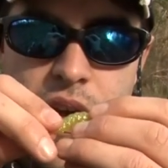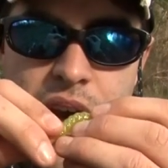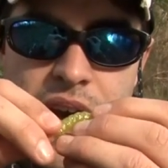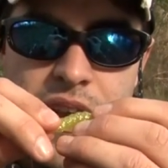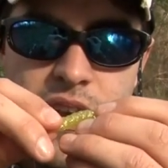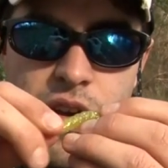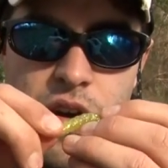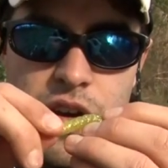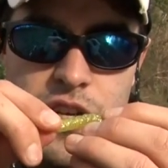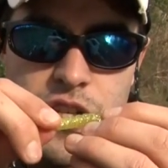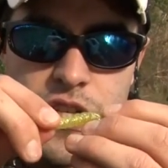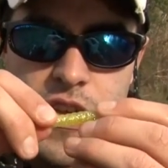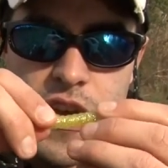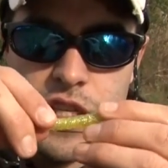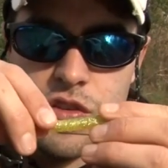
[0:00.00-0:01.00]
and I can
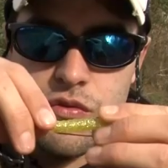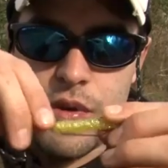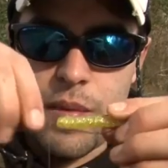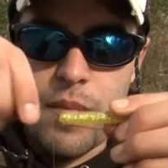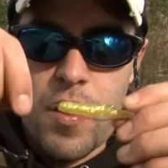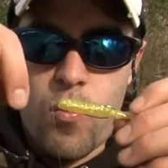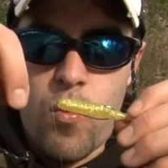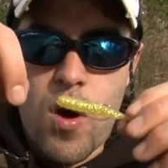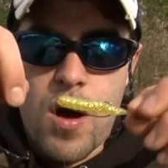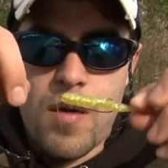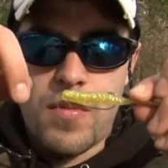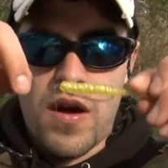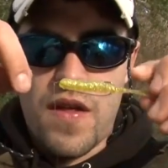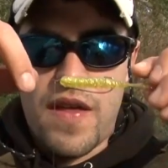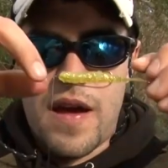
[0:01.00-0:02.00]
Texas rig my
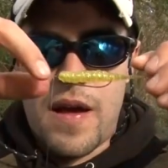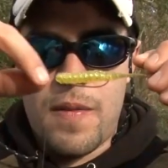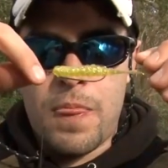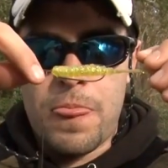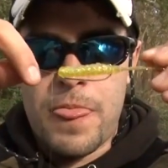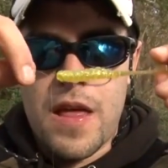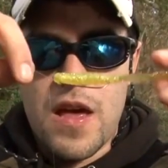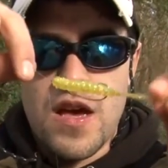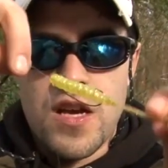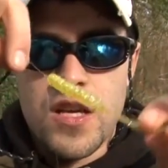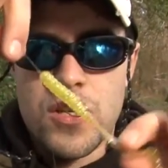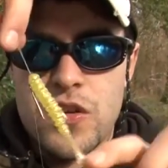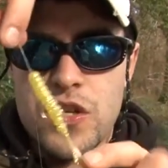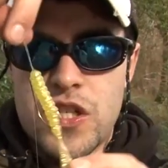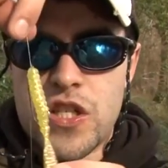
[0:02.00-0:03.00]
worm like that.
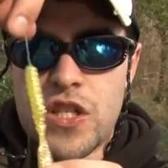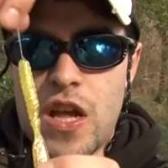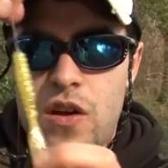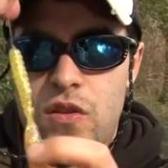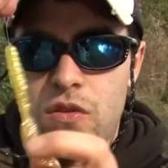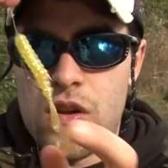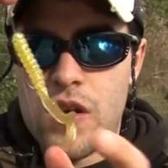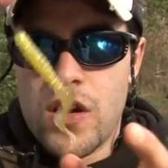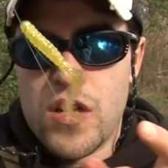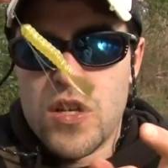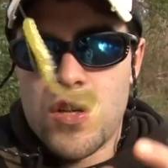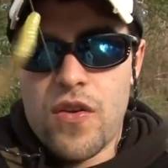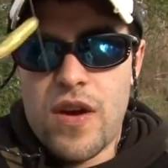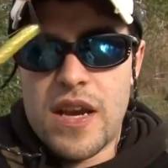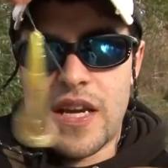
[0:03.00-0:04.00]
So it's still
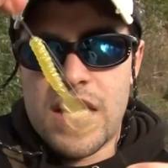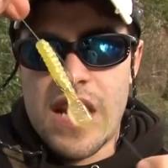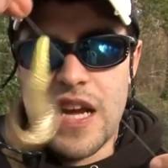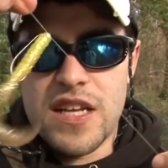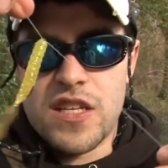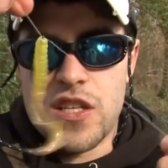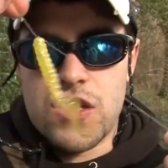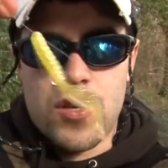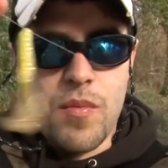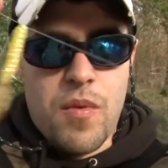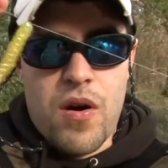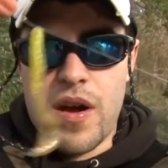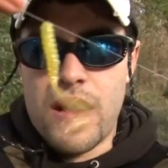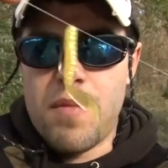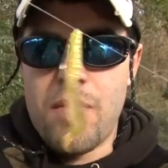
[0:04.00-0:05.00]
directly connected to
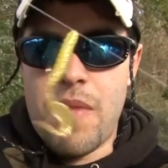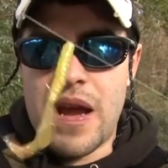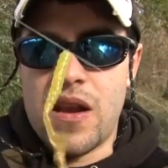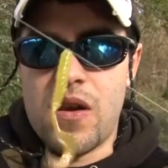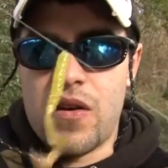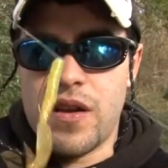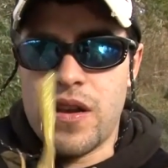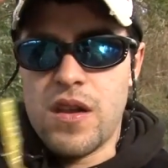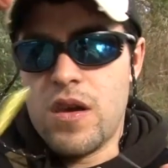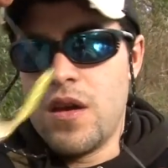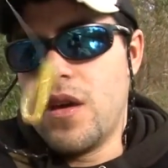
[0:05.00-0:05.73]
my main line